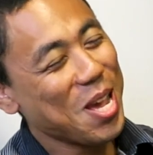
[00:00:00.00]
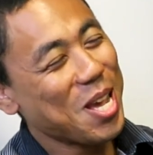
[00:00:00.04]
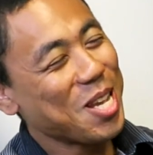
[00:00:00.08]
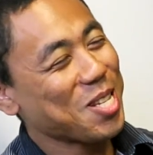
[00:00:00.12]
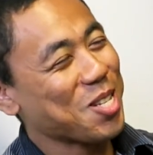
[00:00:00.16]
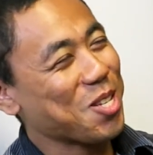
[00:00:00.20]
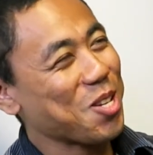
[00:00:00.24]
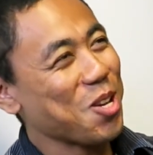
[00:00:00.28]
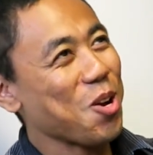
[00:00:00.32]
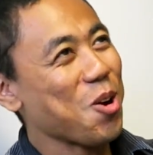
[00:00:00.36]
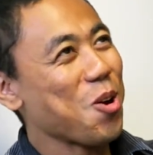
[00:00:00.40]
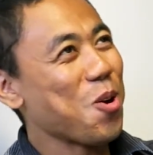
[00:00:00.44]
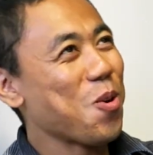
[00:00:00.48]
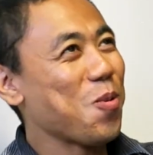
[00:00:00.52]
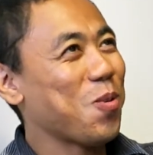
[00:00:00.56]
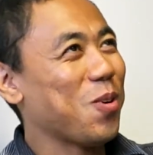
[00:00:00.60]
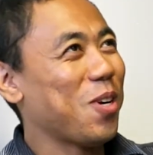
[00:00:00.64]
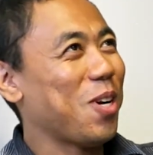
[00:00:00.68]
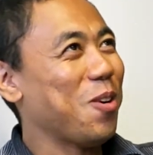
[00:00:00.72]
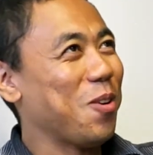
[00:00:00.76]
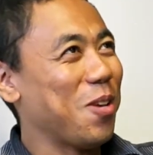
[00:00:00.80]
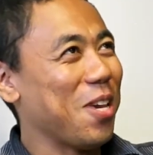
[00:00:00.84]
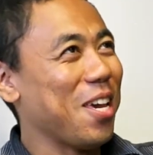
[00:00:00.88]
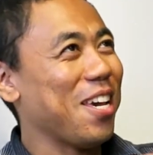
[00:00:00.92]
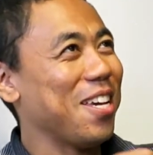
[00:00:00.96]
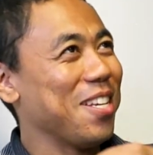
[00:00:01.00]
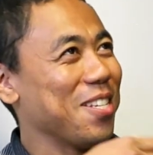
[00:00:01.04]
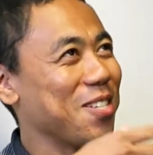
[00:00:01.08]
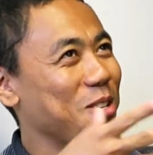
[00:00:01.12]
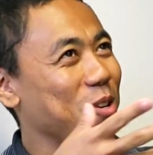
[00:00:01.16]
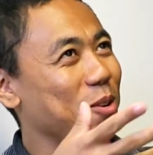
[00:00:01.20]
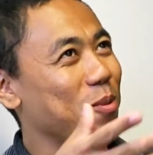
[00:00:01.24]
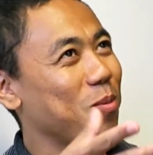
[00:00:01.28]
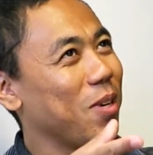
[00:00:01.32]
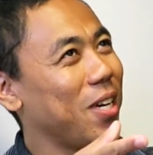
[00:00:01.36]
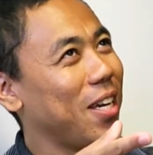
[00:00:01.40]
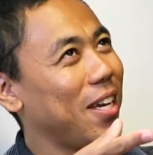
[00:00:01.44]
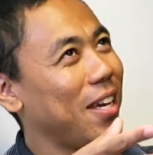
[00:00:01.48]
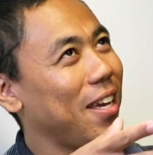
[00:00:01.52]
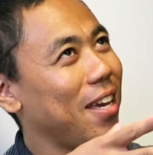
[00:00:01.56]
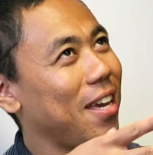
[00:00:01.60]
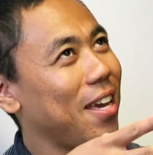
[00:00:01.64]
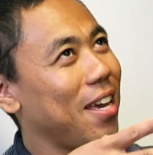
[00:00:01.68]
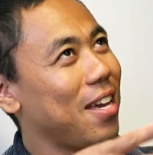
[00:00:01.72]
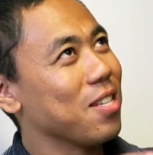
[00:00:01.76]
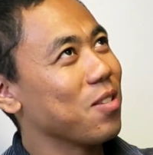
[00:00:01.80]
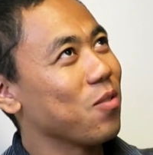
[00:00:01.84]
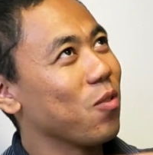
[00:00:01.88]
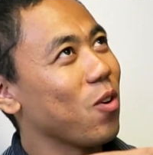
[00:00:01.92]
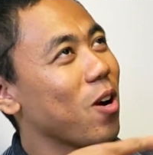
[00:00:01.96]
So
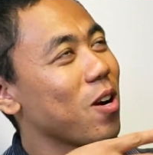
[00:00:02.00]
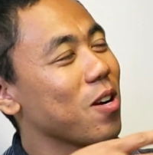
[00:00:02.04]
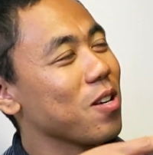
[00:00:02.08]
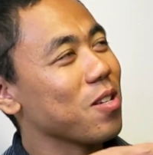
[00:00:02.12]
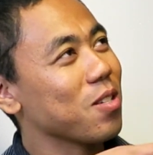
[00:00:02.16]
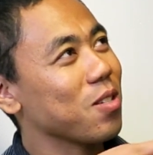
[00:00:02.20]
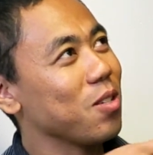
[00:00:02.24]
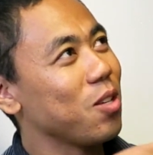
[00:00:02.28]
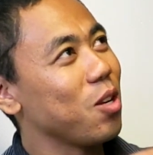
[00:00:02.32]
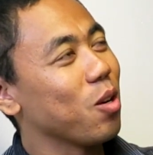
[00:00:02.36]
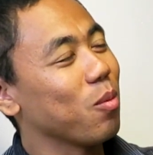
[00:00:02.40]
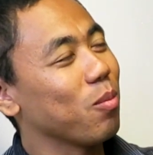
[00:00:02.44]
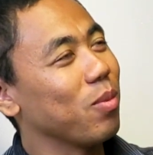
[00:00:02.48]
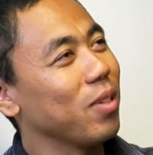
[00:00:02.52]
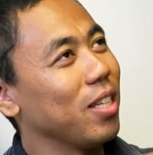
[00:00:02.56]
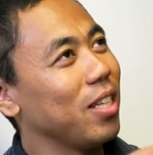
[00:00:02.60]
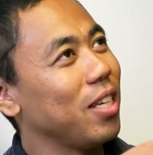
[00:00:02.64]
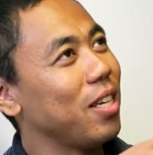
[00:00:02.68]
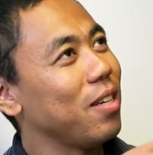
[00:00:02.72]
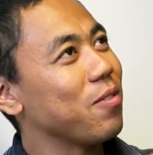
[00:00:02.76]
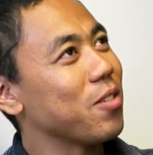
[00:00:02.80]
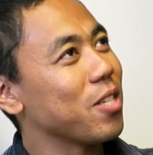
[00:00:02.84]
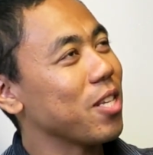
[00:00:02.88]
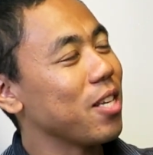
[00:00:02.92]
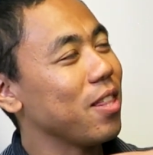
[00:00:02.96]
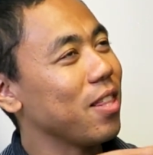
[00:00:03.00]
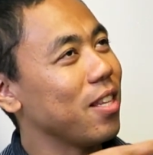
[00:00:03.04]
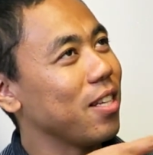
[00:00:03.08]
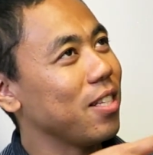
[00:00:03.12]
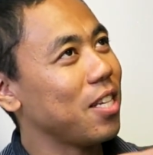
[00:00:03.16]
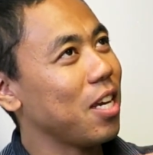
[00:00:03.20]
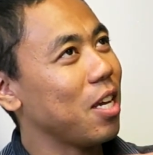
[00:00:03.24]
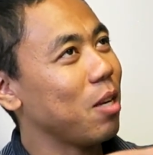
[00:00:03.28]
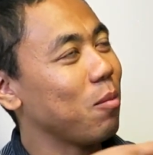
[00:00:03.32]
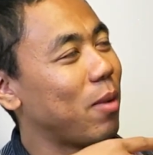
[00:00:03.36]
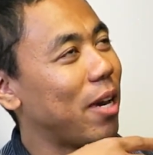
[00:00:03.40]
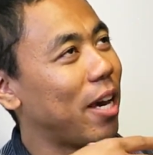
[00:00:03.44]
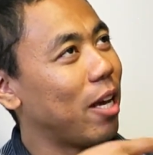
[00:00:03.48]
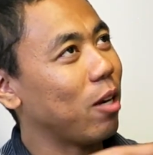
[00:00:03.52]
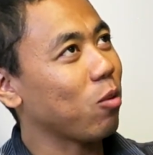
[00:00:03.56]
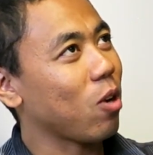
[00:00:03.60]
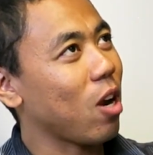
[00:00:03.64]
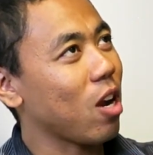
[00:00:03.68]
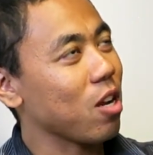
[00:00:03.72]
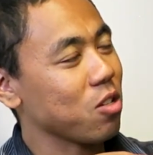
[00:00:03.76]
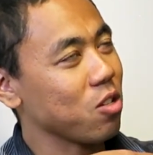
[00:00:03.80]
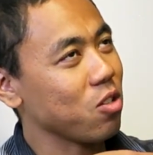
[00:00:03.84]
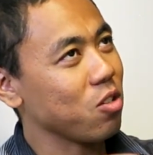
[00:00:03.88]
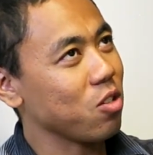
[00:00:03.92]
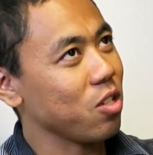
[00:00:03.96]
as far as your beliefs in the 10-man
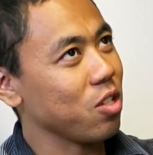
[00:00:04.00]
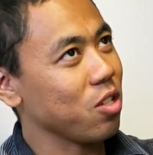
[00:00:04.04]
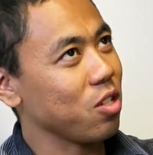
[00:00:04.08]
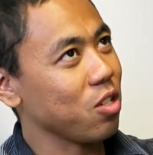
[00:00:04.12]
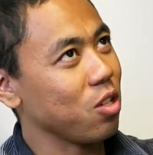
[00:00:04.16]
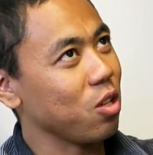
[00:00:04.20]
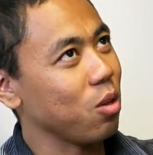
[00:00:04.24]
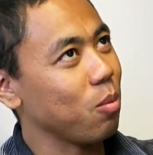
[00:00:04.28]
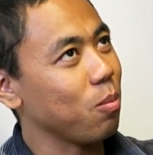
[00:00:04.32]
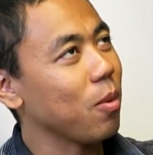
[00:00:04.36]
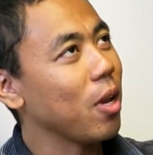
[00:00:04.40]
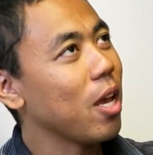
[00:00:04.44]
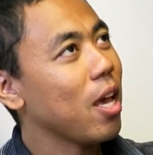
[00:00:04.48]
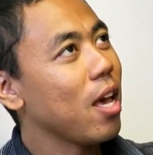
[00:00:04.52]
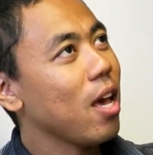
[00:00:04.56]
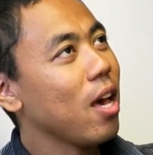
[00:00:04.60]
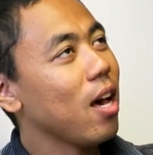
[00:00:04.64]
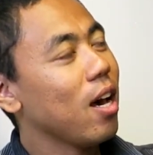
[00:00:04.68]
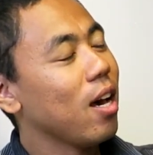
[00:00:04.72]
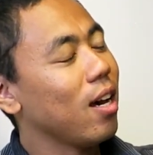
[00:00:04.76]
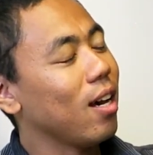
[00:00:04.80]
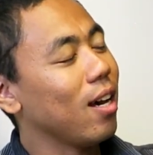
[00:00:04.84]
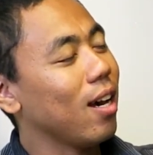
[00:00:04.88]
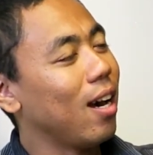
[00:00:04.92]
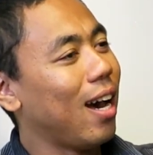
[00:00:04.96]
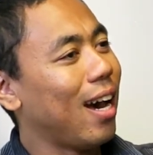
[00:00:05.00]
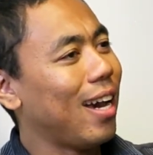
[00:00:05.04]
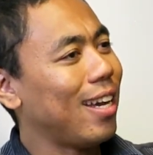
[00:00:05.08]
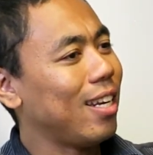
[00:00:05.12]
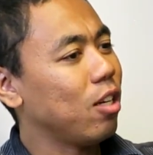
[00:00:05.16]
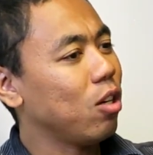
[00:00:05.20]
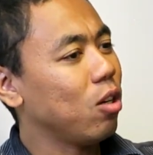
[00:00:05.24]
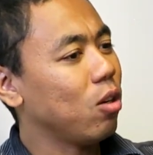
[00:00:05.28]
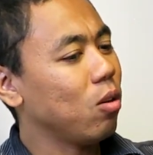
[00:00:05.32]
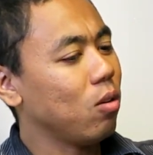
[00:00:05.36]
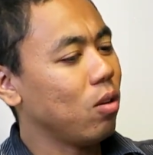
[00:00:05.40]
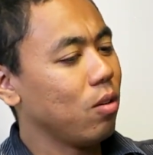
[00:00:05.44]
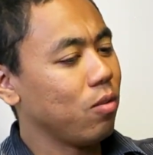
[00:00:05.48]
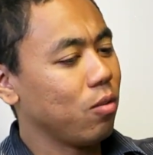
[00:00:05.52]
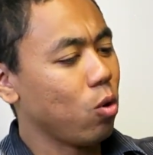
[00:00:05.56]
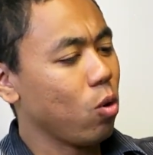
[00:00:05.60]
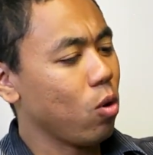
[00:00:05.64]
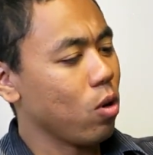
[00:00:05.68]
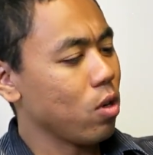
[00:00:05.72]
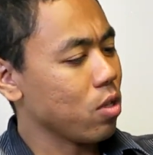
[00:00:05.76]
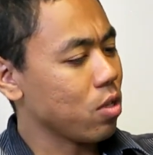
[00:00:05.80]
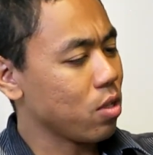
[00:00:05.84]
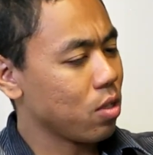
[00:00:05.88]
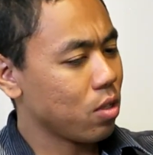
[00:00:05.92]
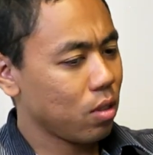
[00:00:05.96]
roster system, I know, of
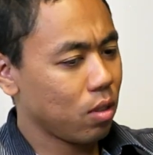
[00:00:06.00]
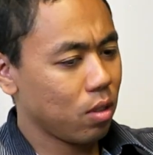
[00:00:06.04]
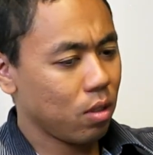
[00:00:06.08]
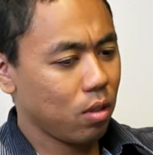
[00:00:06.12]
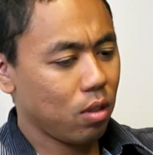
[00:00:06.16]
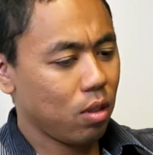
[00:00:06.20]
course,